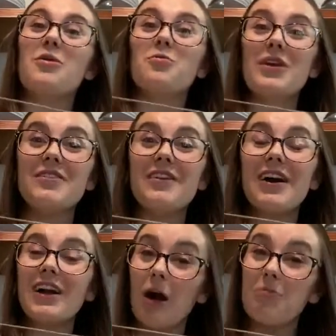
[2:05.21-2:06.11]
with a
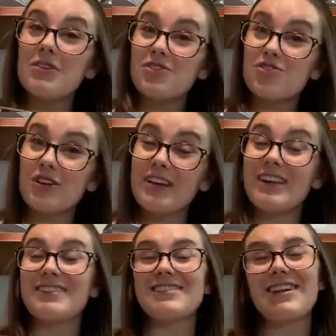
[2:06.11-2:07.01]
cup and a string,
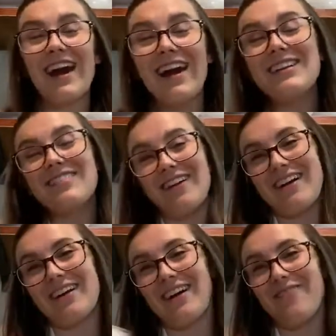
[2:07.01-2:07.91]
and it's kind of
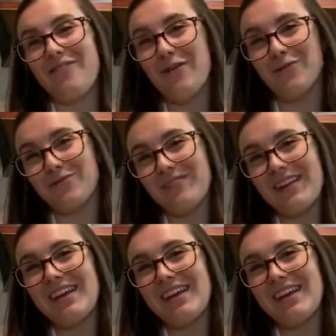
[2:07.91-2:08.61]
like a phone.